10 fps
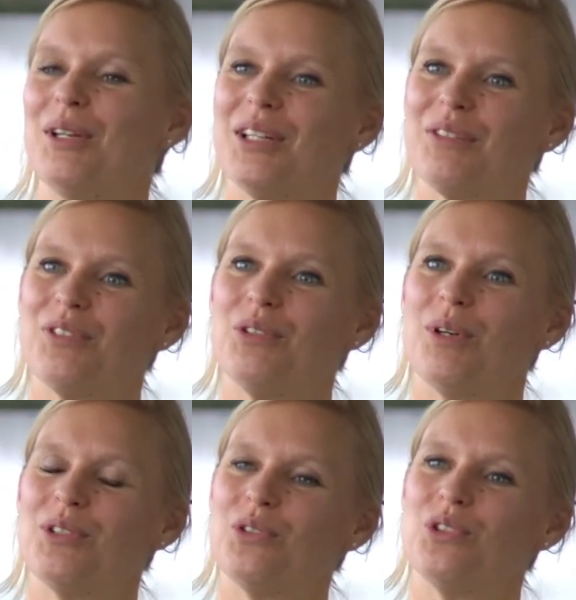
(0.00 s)
if you
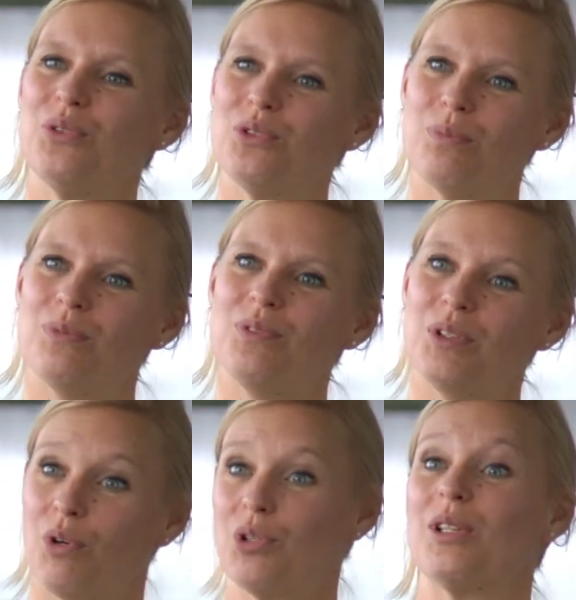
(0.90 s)
want to choose
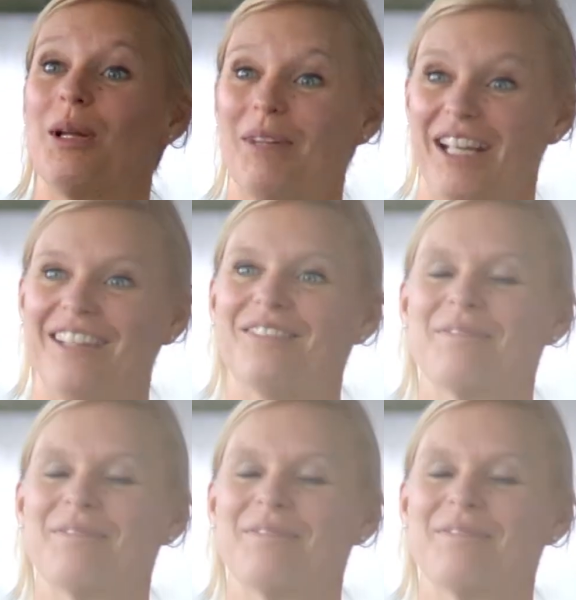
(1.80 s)
Rotterdam again.